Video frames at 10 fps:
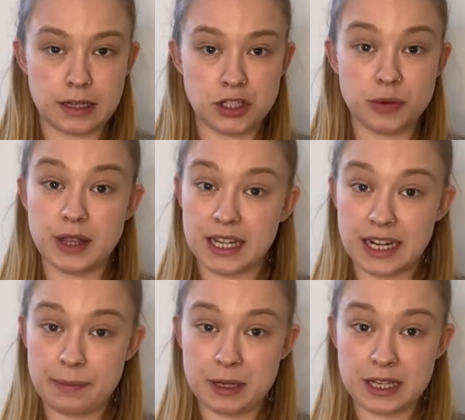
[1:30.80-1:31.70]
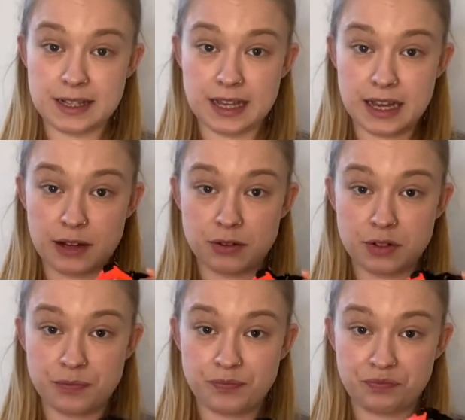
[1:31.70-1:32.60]
doing the clipping
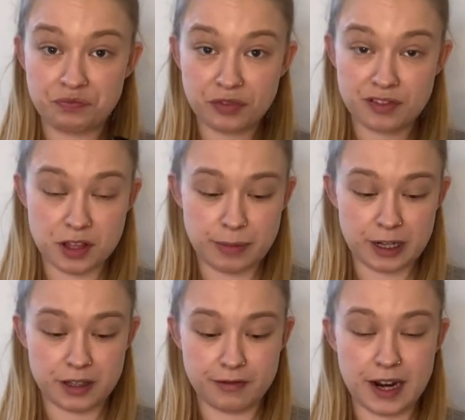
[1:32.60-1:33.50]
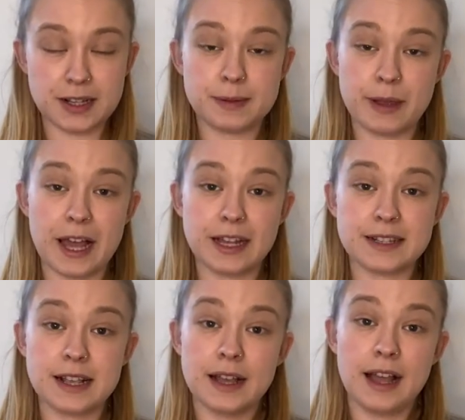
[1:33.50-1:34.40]
sound from the back of the Rex
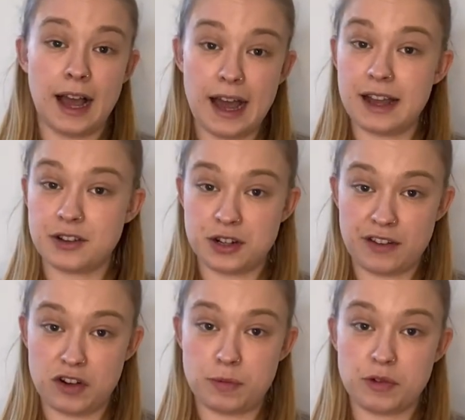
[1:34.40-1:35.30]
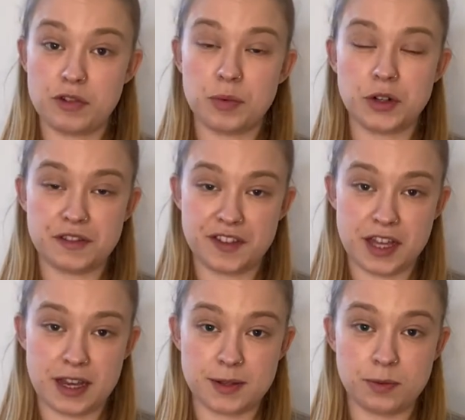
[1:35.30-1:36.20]
Specs and just giving them a reward for
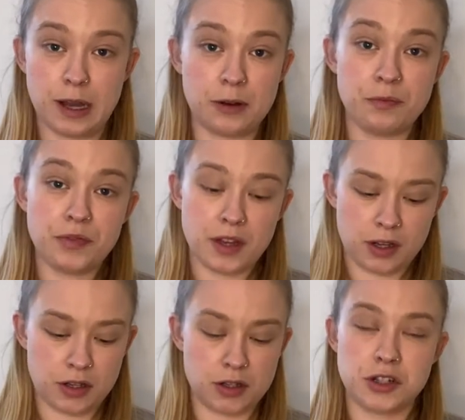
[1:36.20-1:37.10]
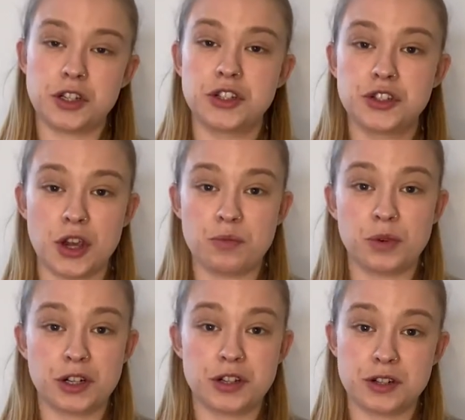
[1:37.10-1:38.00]
that as well, because you don't
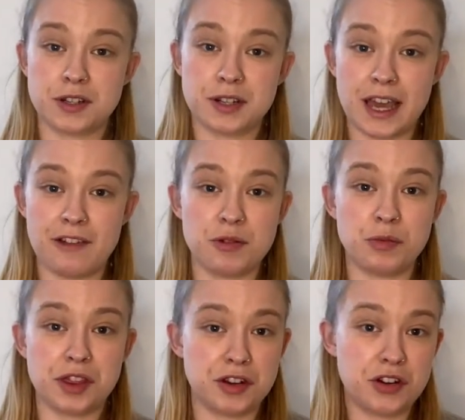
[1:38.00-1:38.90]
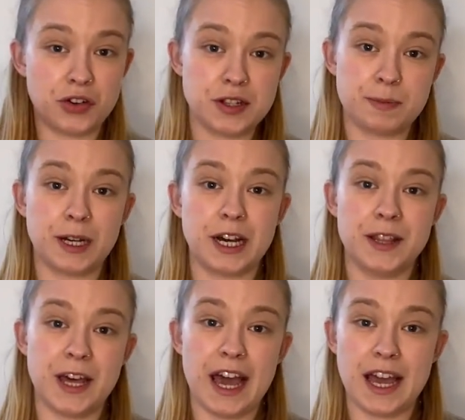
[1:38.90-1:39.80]
want to just scare them with the noise
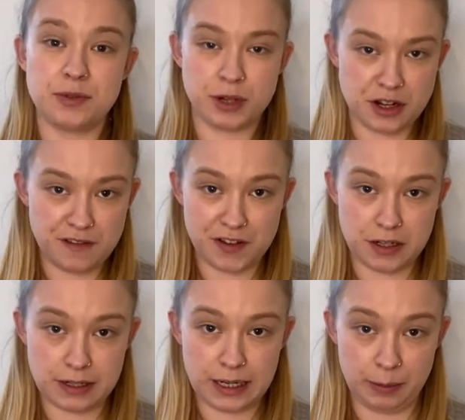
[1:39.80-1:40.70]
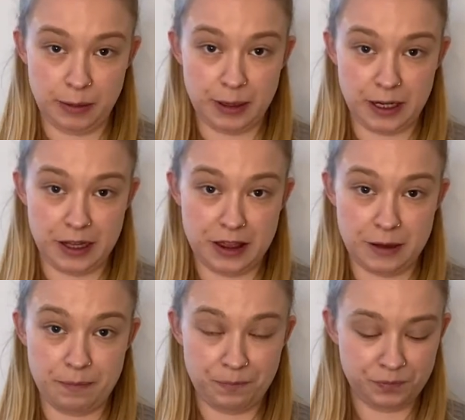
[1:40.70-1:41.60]
behind their head when you first clip it behind
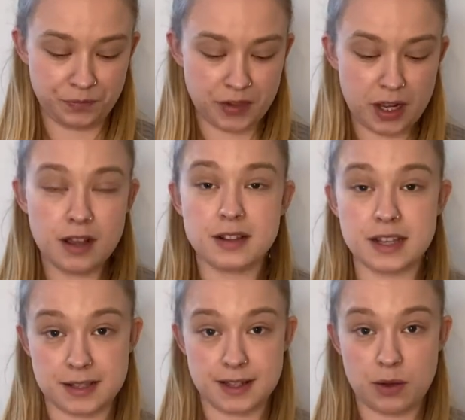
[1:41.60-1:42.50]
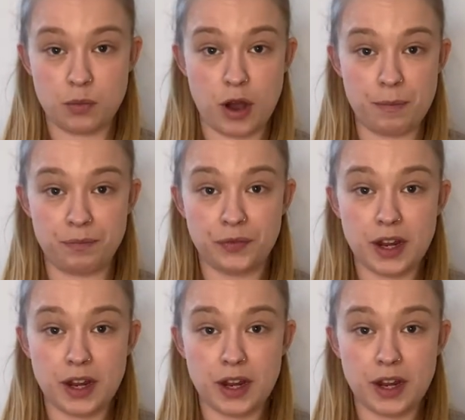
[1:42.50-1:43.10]
them. So that's step one.